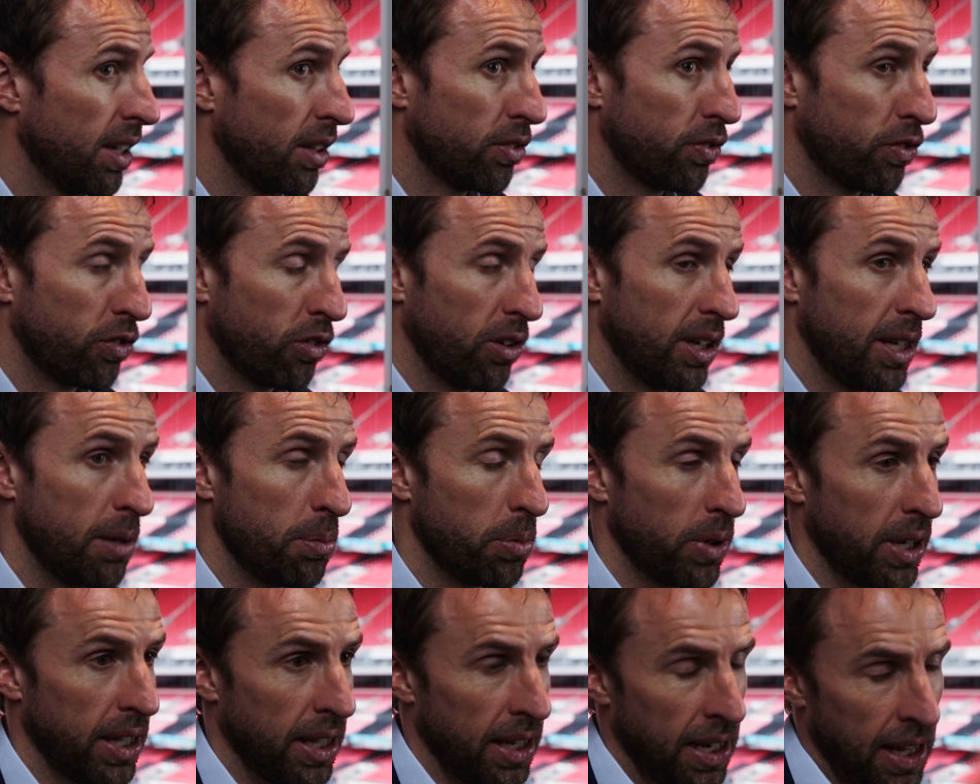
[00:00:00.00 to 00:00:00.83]
it's for
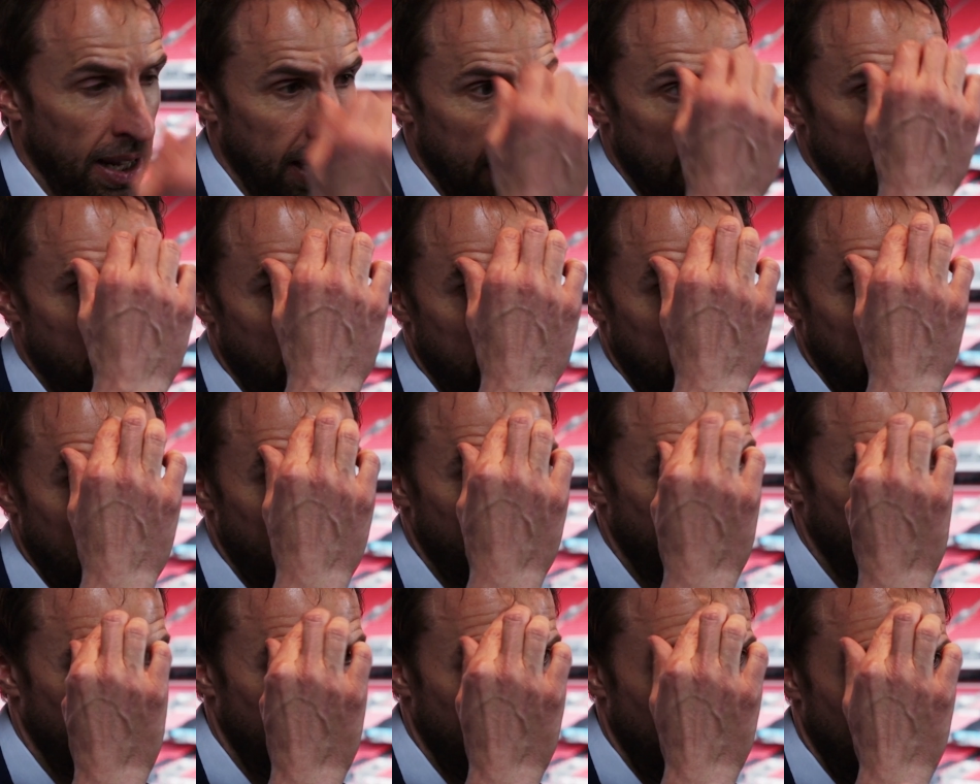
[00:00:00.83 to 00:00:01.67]
anybody in any
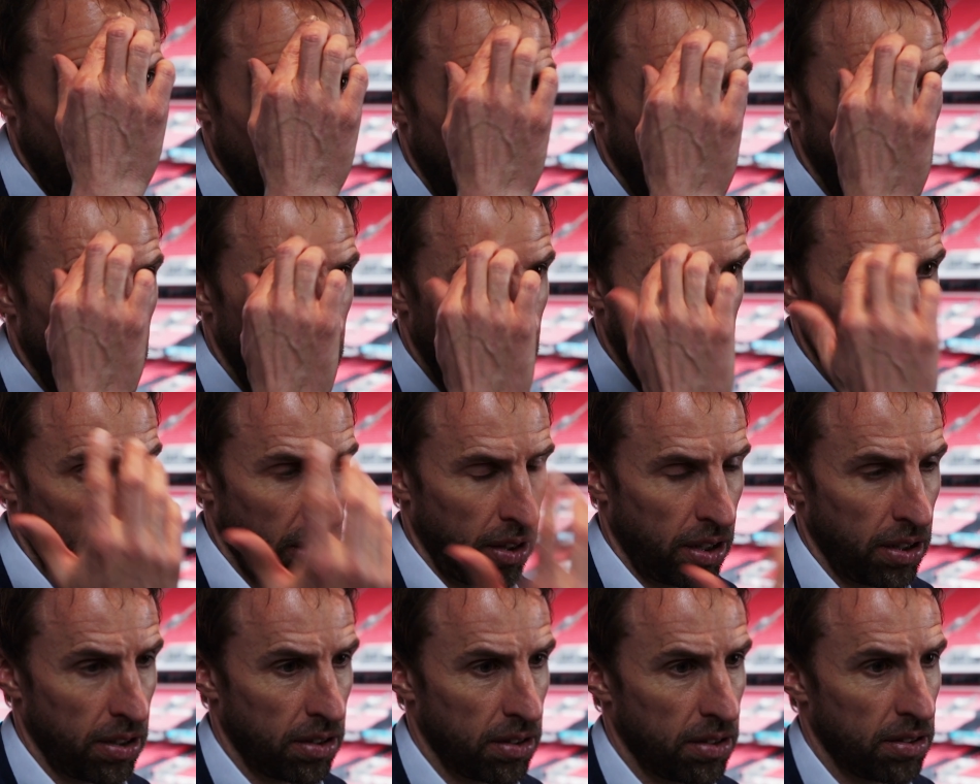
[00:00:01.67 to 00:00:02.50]
position,
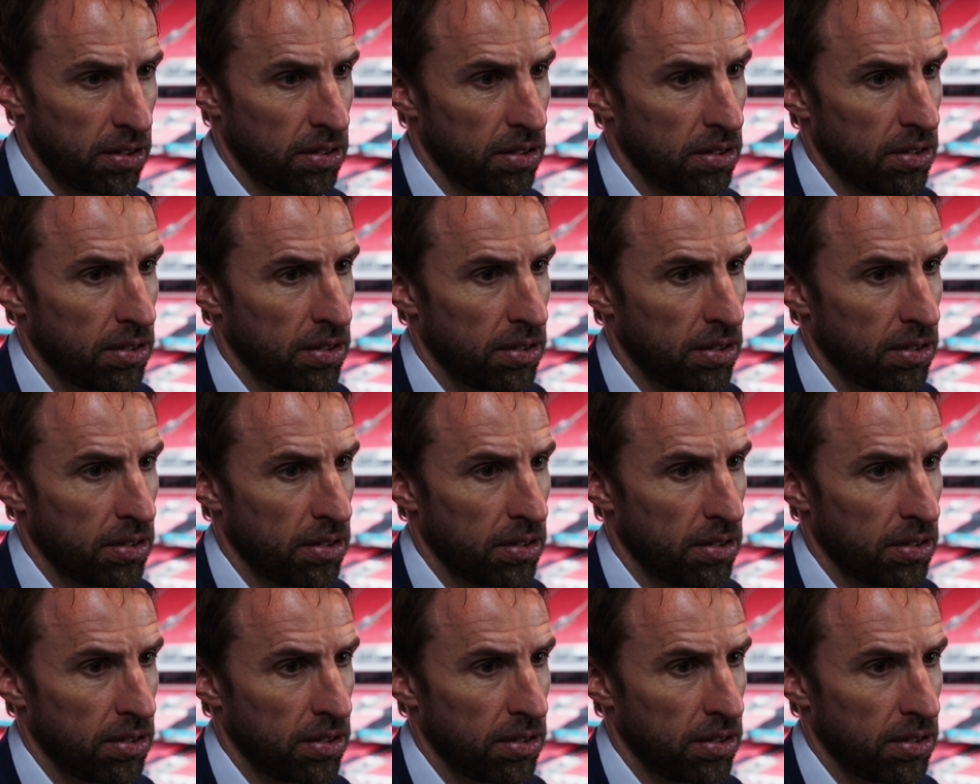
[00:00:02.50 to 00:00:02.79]
that